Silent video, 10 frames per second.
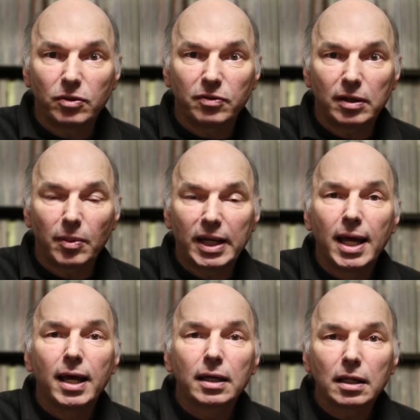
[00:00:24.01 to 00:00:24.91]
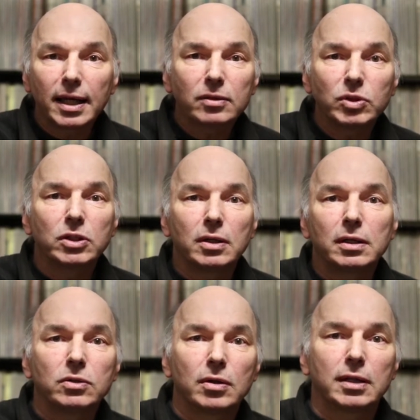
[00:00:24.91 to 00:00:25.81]
to a friend of mine, collect what you're
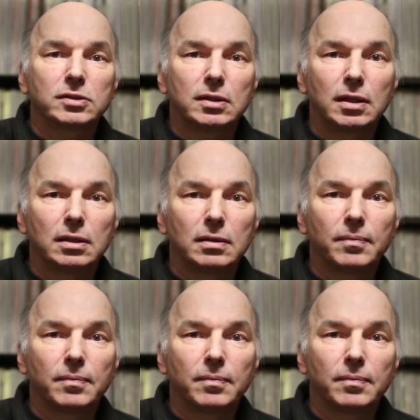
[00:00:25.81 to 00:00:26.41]
interested in.